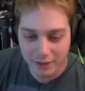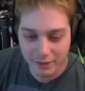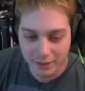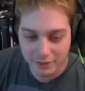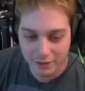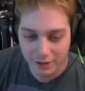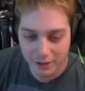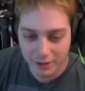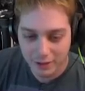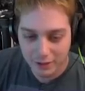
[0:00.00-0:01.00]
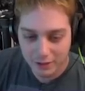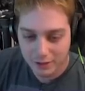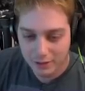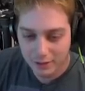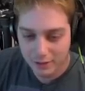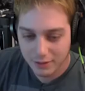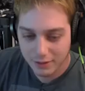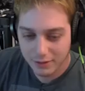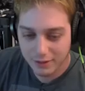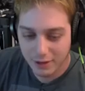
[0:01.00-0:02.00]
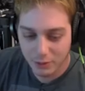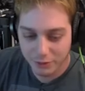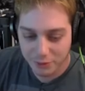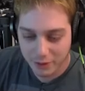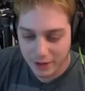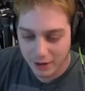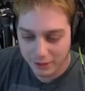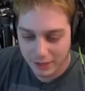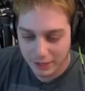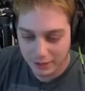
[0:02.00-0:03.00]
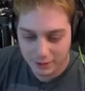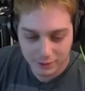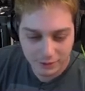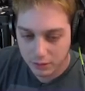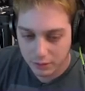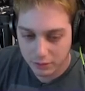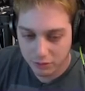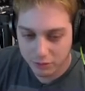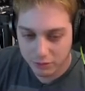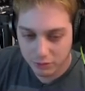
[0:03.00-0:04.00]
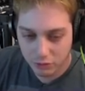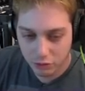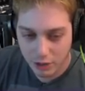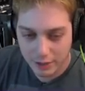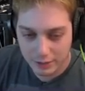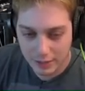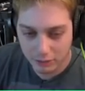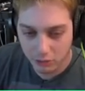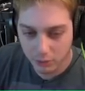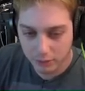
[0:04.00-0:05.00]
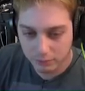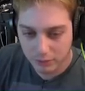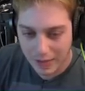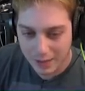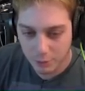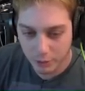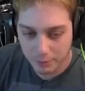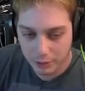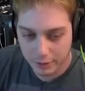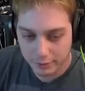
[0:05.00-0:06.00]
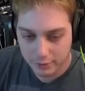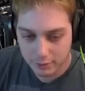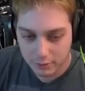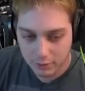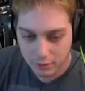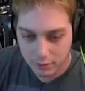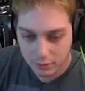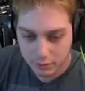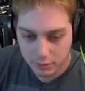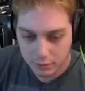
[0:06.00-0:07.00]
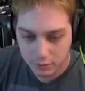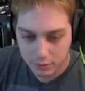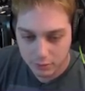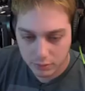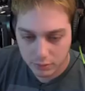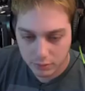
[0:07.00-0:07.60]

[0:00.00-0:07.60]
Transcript: finally. Thank you. Thank you. The tongue was really hard to hit. Let's... try and get to an ammo-y place. Yeah, I have 2